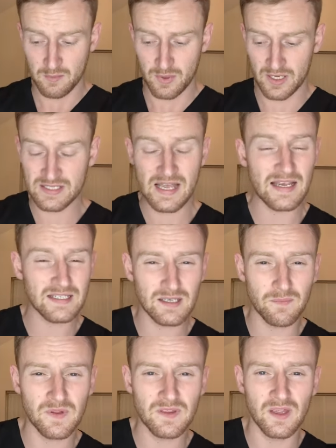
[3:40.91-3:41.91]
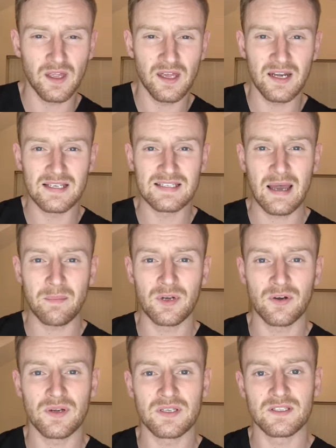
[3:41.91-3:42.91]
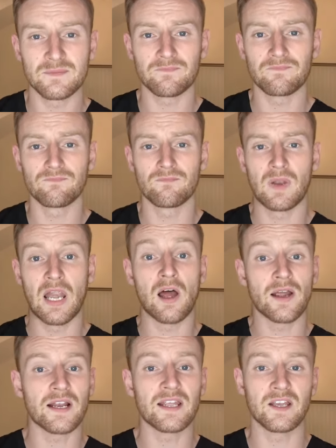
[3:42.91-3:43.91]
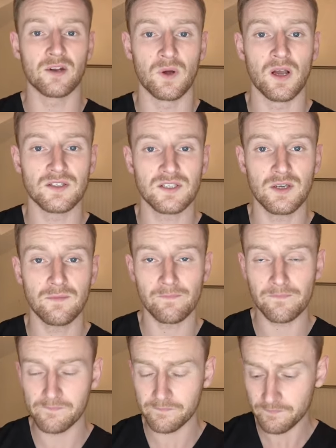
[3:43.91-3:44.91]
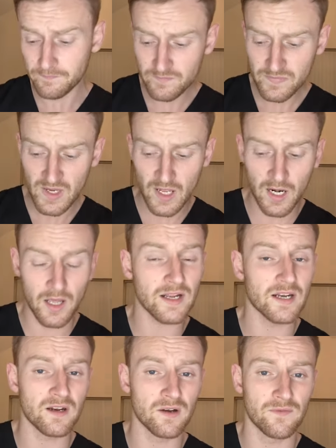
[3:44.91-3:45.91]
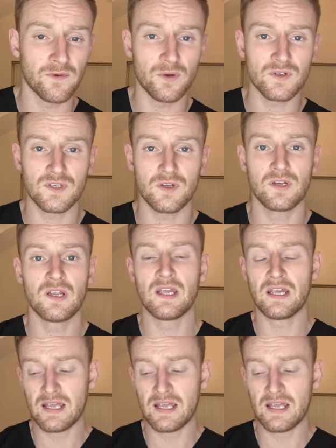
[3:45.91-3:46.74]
Because that is something that an examiner is likely going to ask you, likely going to focus on.